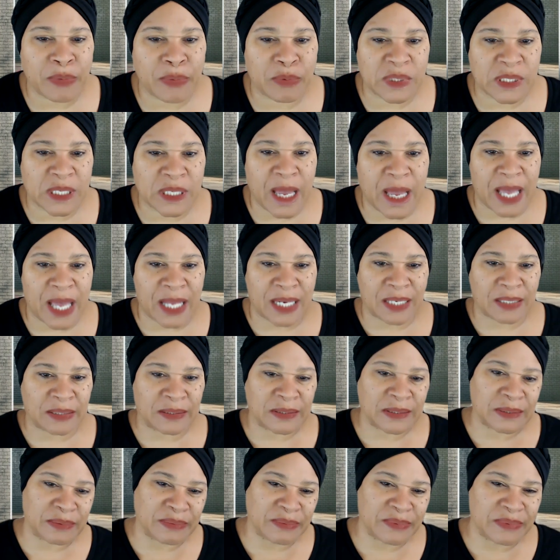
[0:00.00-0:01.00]
It was kind
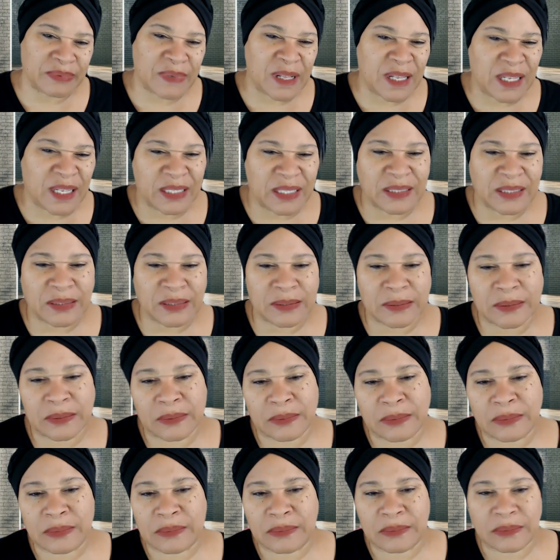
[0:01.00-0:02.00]
of
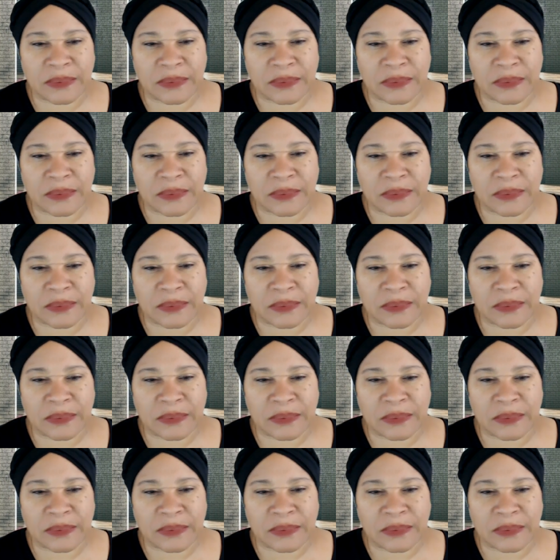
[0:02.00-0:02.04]
ooh,